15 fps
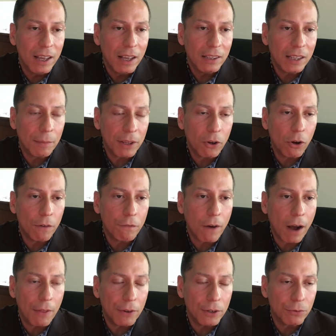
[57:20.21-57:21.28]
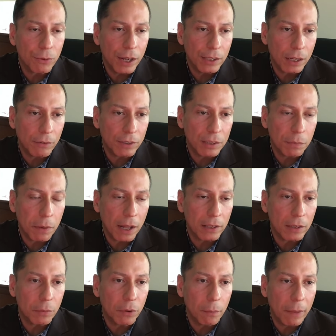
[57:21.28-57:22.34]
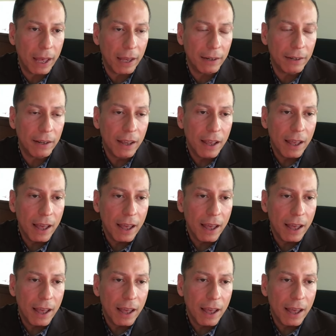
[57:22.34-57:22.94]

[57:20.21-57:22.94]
something called Fathers Raising Responsible Men.